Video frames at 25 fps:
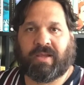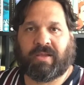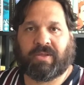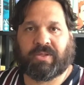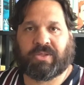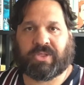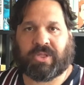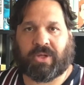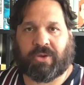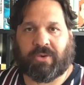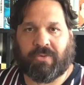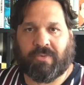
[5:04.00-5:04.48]

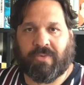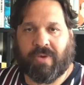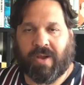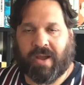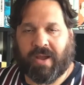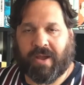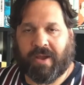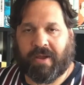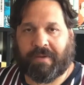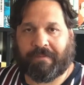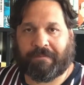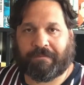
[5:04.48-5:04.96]
So
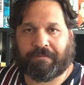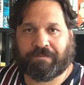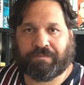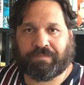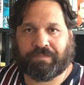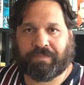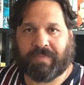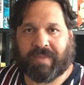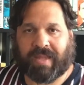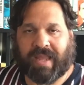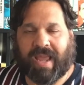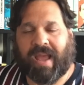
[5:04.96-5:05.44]

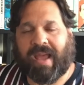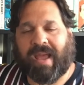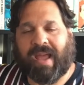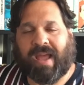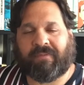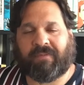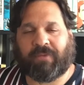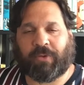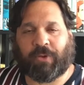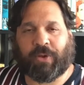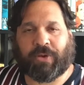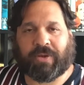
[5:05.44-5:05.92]
yeah,
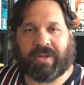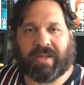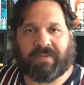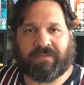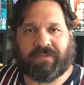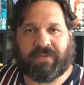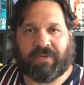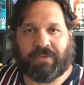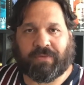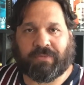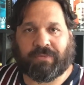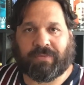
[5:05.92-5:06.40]
have a look
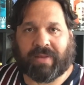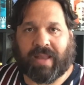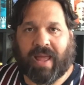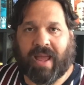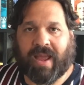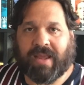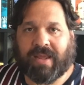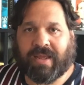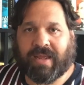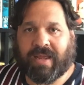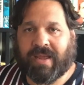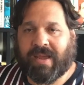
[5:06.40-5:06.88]
if you
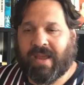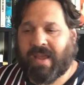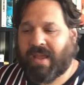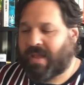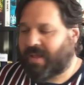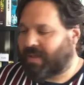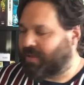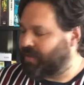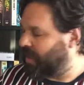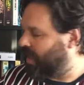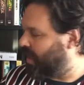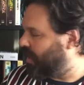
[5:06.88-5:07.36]
like.
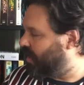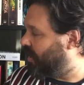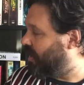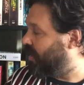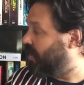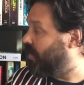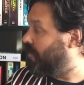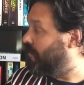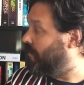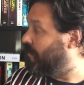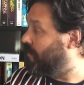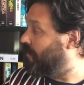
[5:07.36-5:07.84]

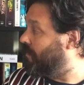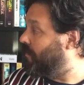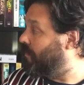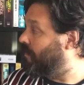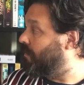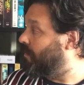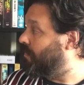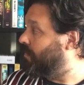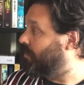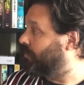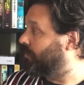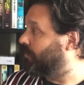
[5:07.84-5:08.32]

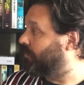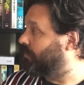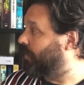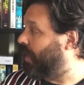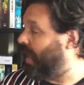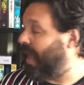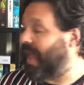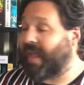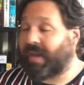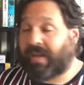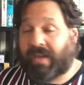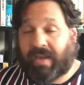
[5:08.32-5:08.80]
And
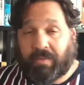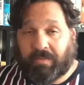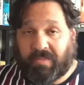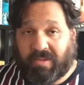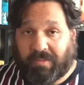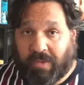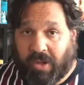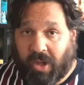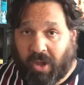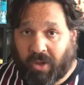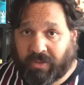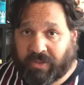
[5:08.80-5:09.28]
let me
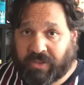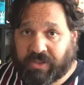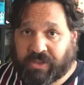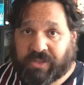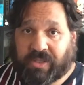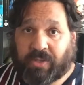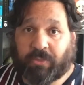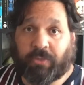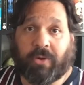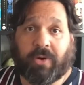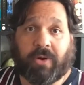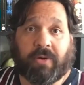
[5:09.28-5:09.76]
be honest,
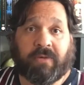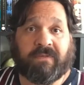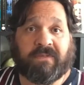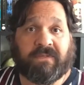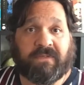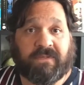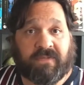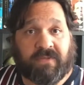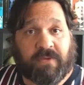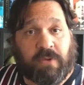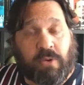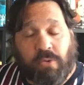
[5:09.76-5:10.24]
there were a
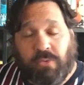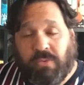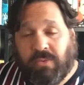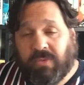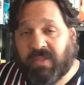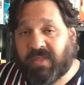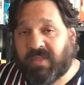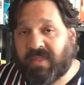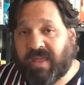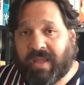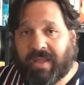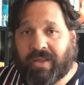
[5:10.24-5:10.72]
few
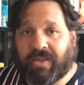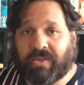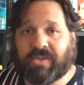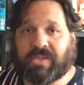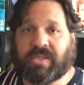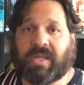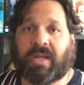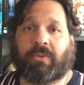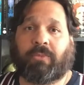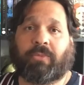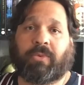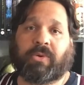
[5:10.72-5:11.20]
things
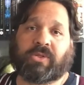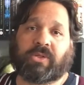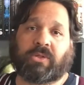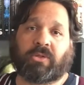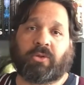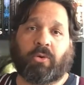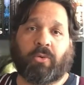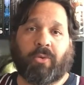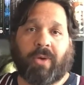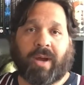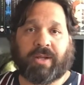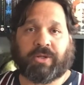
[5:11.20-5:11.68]
I wasn't
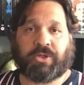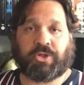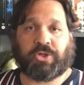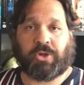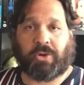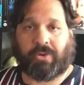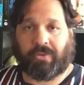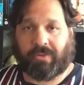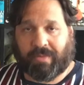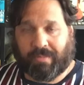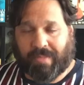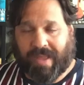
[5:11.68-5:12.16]
quite
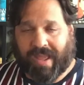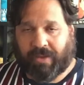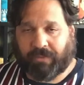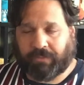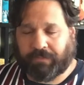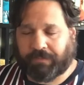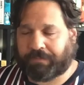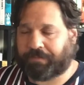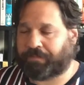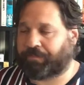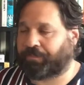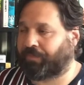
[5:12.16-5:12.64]
sure about.
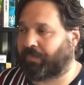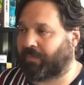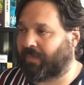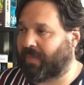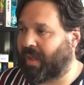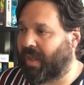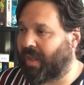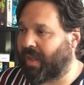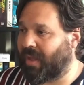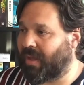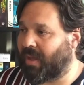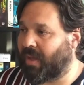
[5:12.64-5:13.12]

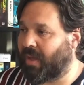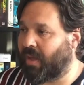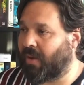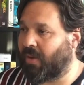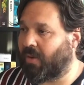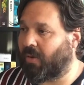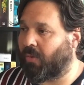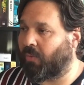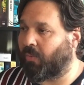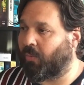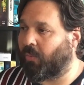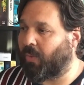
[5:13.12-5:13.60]

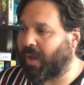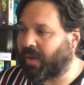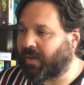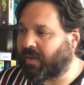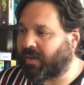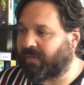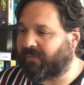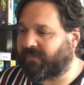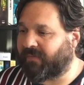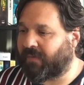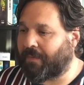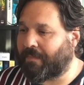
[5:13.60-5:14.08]
One
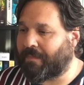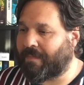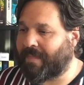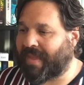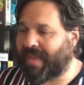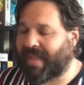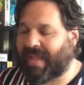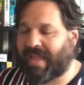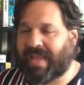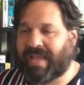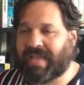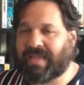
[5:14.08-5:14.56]
of them
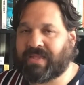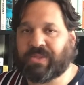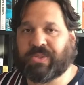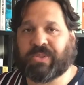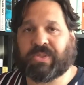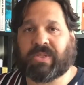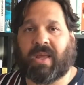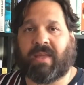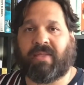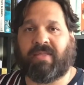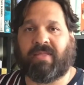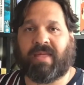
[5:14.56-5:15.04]

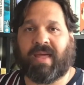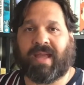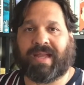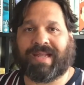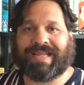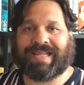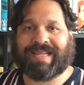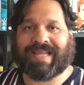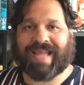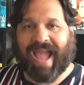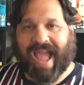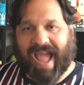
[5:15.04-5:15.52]
is the
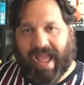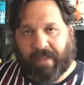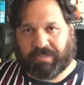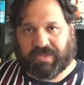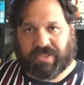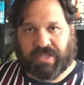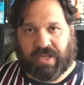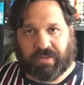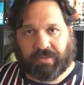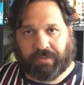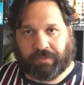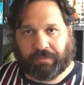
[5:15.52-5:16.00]

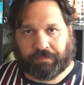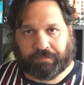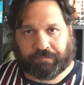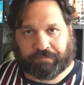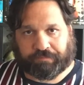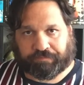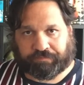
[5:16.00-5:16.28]
captain.